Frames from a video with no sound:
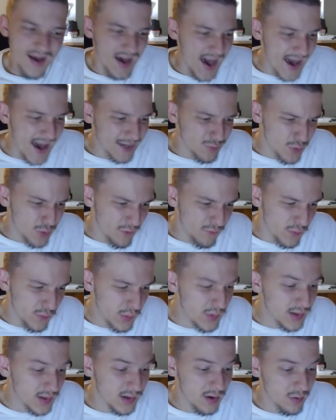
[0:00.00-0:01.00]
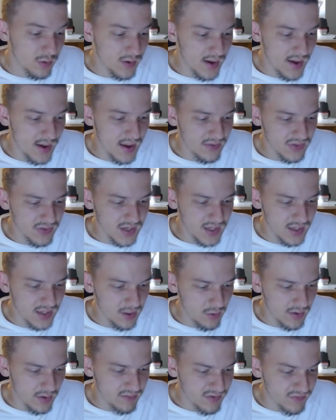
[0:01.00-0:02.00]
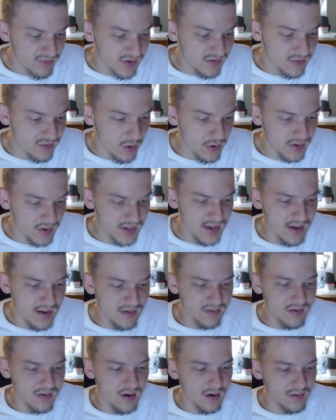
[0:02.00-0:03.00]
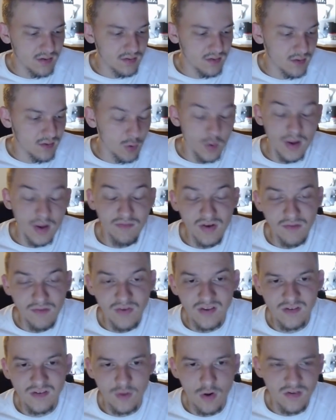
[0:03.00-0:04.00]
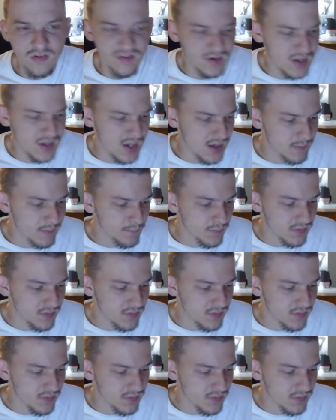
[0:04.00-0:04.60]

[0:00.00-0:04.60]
I don't know if we want to go to Anthony Gill, even if he starts again, uh, or even if he starts again.